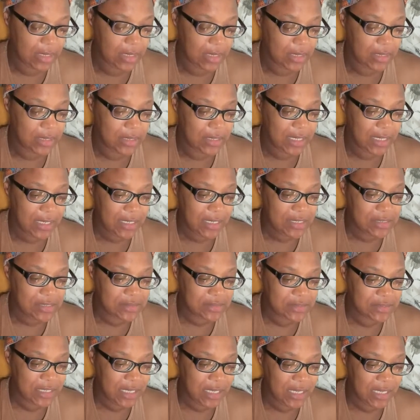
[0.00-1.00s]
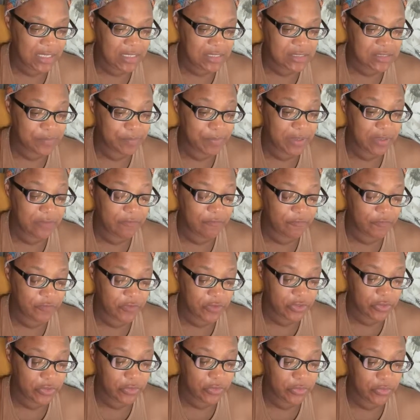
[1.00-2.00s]
Let his days be
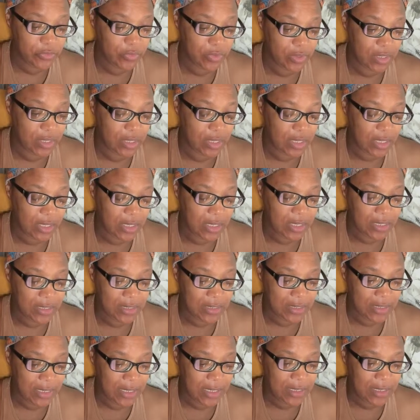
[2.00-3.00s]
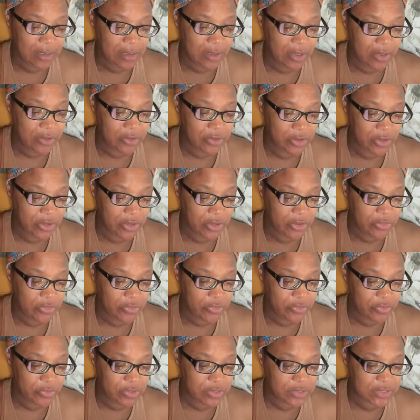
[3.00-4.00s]
few, and let
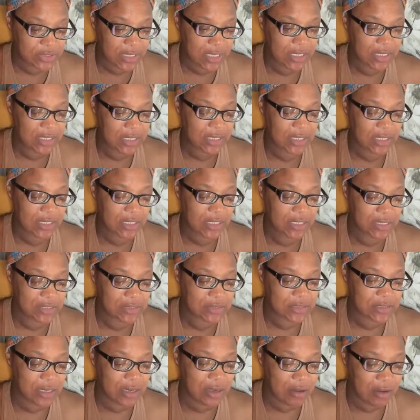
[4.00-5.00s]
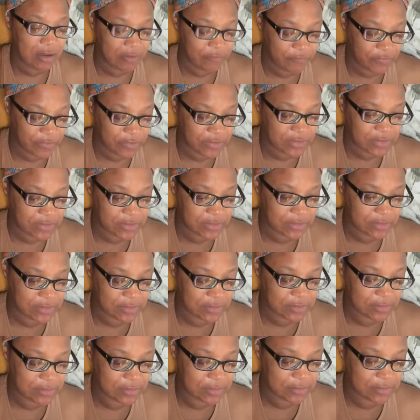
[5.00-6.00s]
another take his
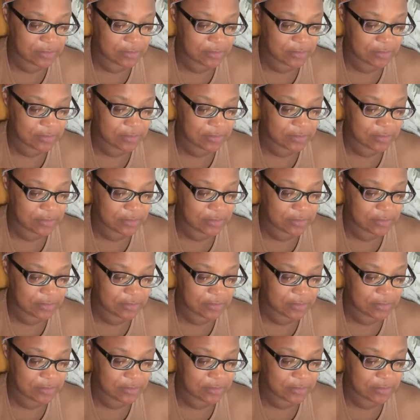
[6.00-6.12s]
office.